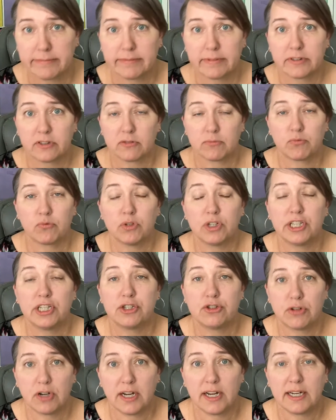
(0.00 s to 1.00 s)
so really
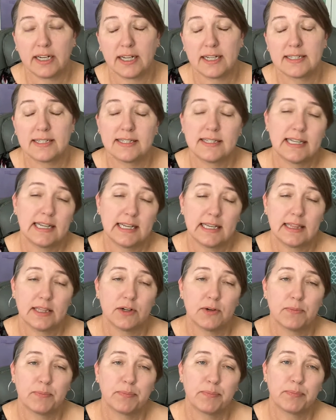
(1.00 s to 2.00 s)
trying not to take
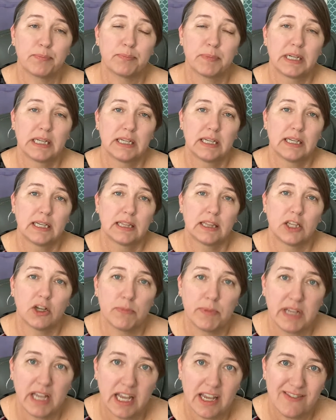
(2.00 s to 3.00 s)
their
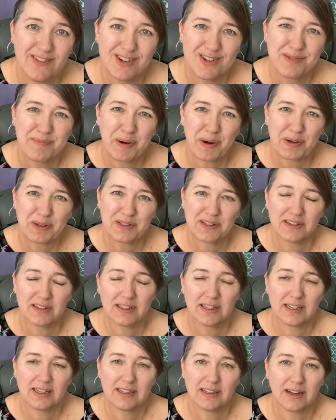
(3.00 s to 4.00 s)
behaviors
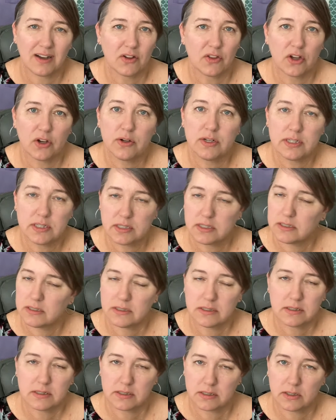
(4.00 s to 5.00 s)
personally, although it's
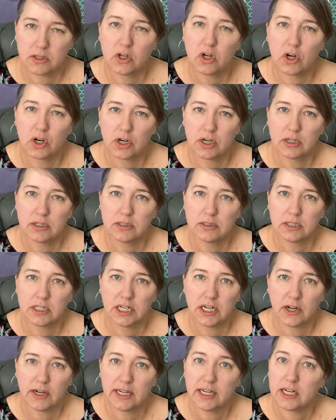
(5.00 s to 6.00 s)
still hard.
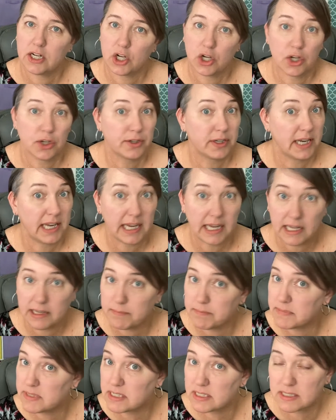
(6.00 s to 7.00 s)
I get called
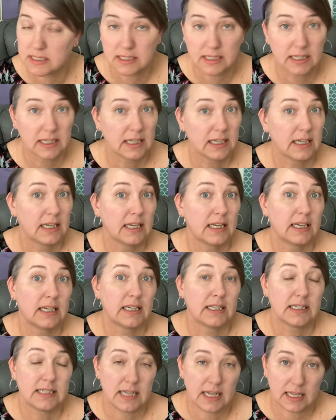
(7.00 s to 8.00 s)
names
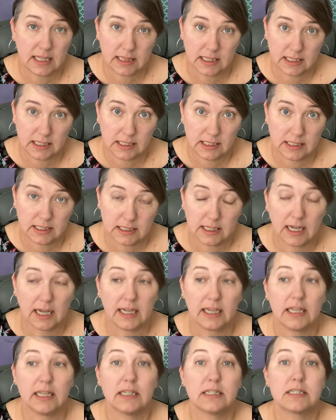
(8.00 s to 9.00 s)
daily. I
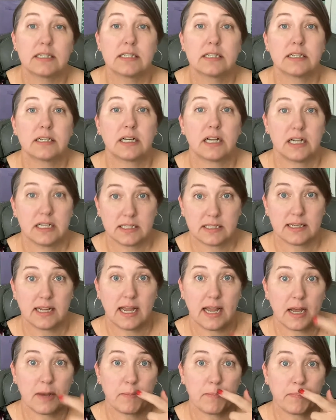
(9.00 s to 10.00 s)
get cussed
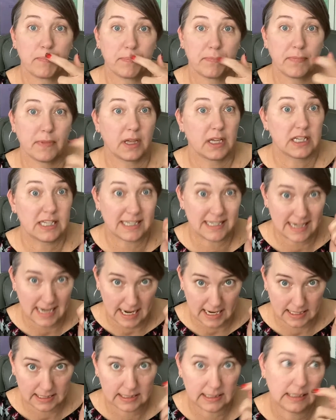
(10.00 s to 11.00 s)
at
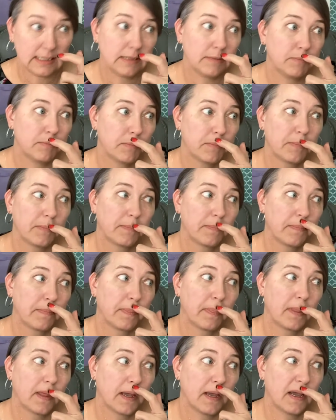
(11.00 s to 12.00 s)
daily.
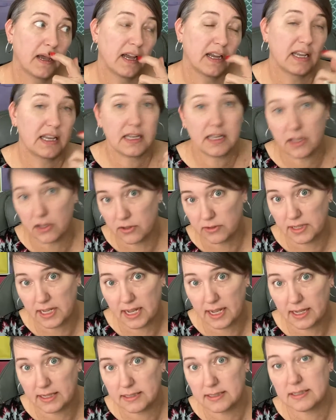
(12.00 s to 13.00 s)
I get yelled
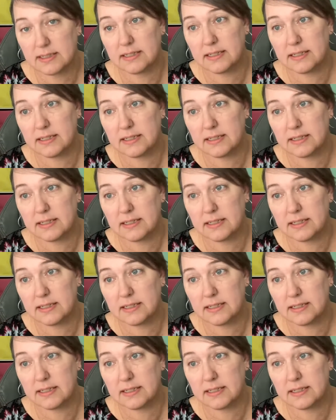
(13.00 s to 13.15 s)
at